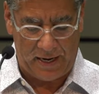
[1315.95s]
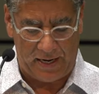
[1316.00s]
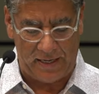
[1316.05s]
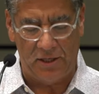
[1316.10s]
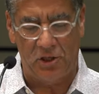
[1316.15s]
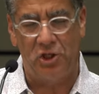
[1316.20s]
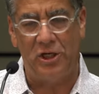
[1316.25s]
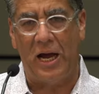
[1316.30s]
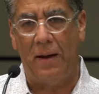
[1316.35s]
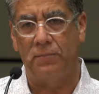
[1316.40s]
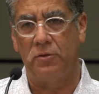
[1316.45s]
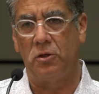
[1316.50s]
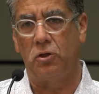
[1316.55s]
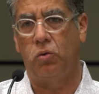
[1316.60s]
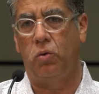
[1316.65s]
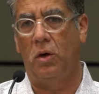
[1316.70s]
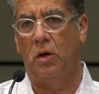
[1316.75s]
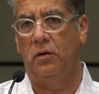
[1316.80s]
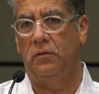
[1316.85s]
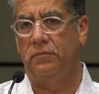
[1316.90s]
And in chapter
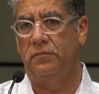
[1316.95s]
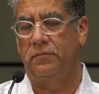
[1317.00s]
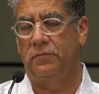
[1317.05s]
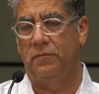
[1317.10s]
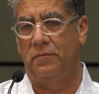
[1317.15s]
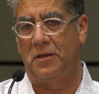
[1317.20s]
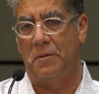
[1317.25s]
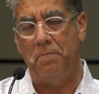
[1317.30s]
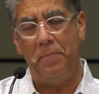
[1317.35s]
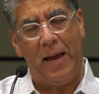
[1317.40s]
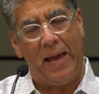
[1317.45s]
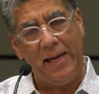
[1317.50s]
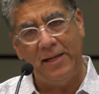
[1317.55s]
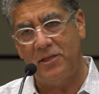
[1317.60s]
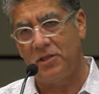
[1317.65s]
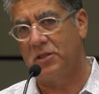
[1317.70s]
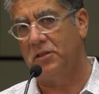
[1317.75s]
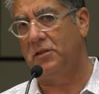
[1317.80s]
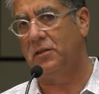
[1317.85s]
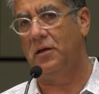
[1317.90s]
12, the
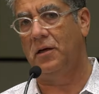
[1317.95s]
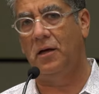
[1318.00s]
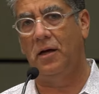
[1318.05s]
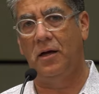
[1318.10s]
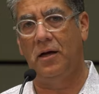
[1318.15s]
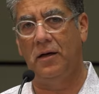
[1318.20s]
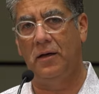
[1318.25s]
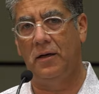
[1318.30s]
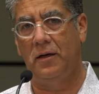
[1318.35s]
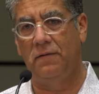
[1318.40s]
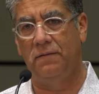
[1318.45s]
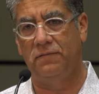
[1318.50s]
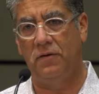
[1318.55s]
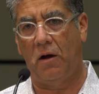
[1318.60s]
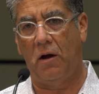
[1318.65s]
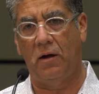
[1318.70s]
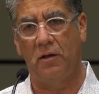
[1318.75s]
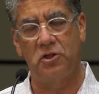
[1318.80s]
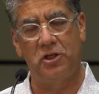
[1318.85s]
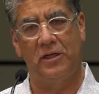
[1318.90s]
pace uh, of
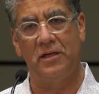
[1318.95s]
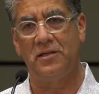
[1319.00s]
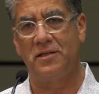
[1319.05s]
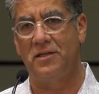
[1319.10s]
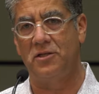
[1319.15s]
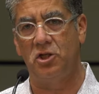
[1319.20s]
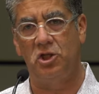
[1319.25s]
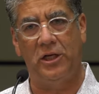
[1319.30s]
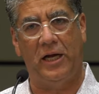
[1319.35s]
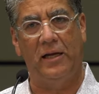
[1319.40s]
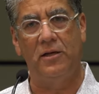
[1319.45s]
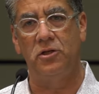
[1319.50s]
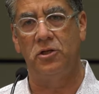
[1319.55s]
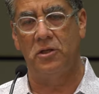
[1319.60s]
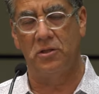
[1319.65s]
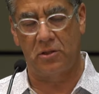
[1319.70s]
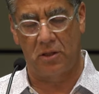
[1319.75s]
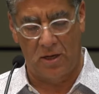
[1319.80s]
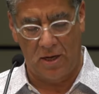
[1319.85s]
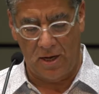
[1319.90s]
all Genesis
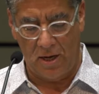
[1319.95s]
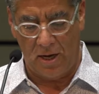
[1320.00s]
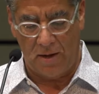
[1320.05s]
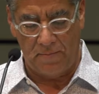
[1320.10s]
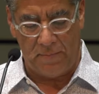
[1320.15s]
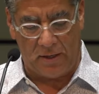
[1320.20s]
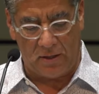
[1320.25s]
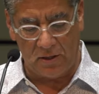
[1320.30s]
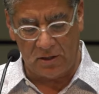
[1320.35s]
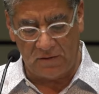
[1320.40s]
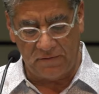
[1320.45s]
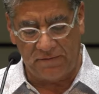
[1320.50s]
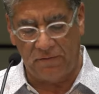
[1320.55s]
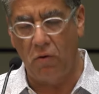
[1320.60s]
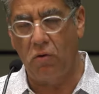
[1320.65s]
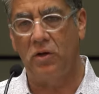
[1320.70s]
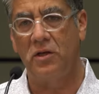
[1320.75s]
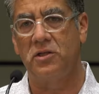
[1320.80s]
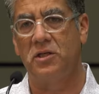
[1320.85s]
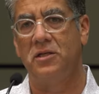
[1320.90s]
changes because the
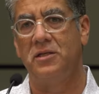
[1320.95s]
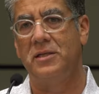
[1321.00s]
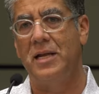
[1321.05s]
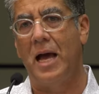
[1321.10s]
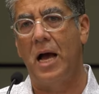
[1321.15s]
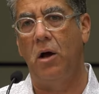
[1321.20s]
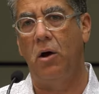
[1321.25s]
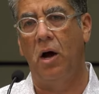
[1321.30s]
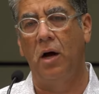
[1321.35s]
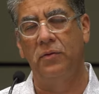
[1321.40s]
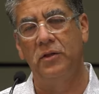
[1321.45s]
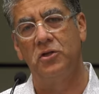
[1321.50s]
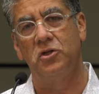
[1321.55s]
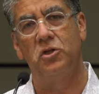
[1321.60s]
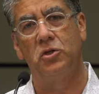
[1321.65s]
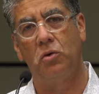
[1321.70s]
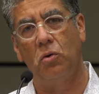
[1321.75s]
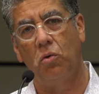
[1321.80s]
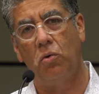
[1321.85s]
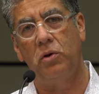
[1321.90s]
focus is now on this
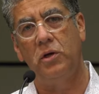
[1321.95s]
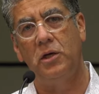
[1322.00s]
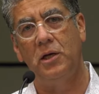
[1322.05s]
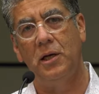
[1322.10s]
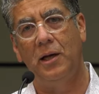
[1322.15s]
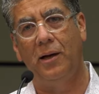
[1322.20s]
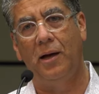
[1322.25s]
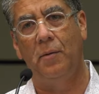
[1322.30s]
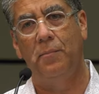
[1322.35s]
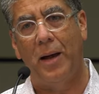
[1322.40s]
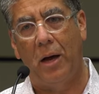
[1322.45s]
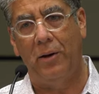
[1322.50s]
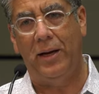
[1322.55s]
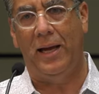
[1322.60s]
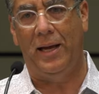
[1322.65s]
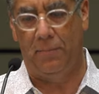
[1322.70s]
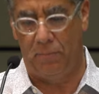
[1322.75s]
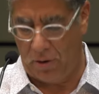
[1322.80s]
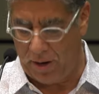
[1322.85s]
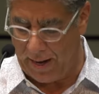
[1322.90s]
story about
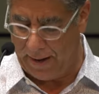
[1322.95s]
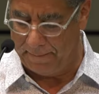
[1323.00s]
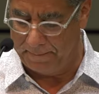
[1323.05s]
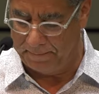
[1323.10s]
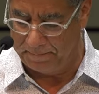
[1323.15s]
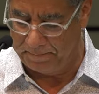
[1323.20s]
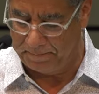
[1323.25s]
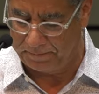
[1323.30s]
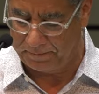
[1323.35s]
Abraham.